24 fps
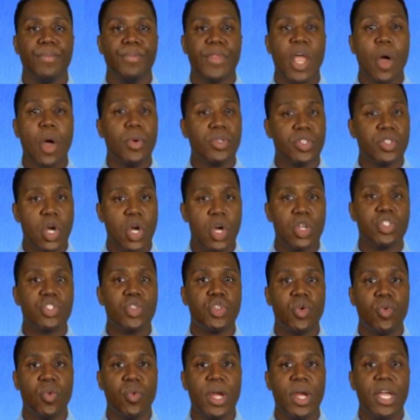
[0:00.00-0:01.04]
I was
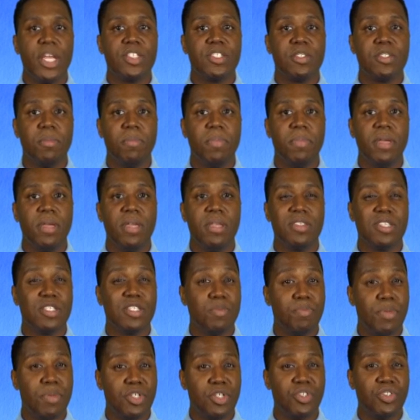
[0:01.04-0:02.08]
also raised to be
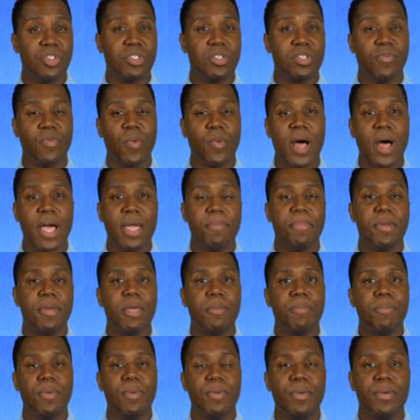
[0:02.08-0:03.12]
suspicious of white
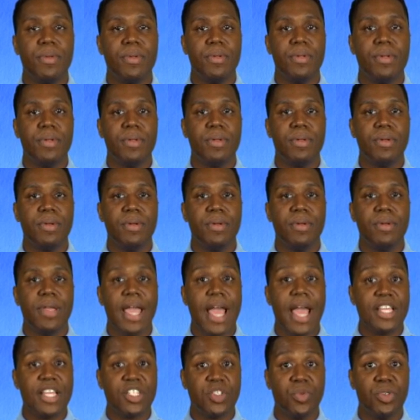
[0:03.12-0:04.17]
people.
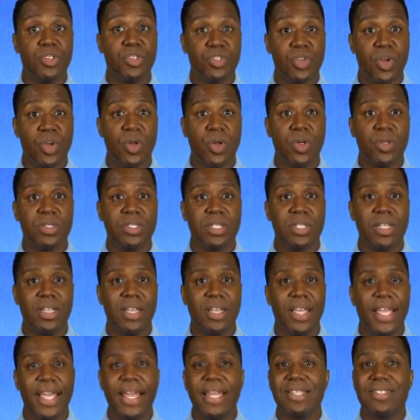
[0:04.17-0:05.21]
As a result,
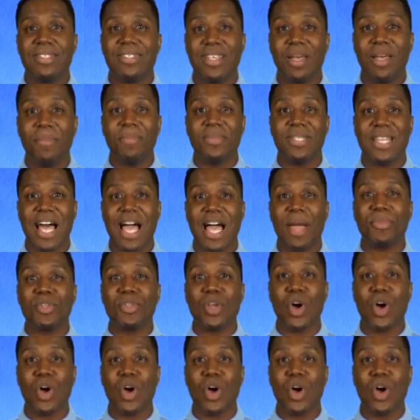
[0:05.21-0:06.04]
it is sometimes